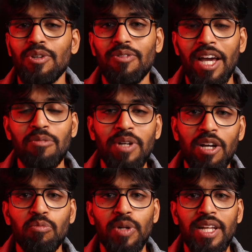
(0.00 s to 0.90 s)
So if I am a
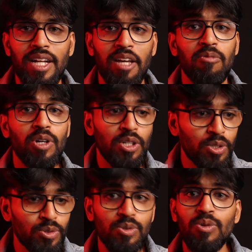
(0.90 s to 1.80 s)
company and I want to
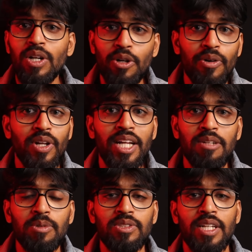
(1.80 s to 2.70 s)
use Google Cloud or
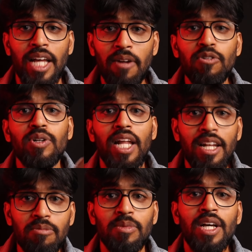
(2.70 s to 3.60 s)
AWS, and I have to
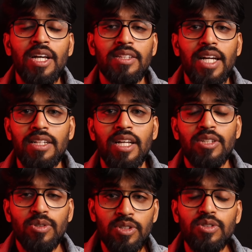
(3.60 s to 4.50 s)
tell them that,
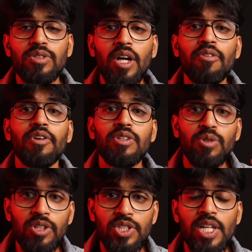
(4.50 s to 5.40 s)
so this is how your
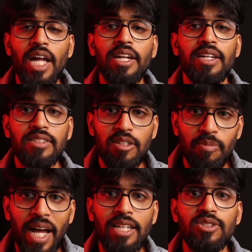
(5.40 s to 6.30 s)
solution architects
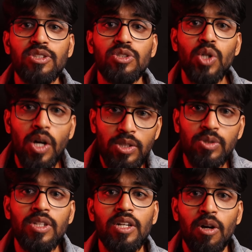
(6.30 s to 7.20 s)
and managers talks
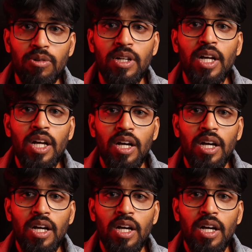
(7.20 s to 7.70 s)
to the cloud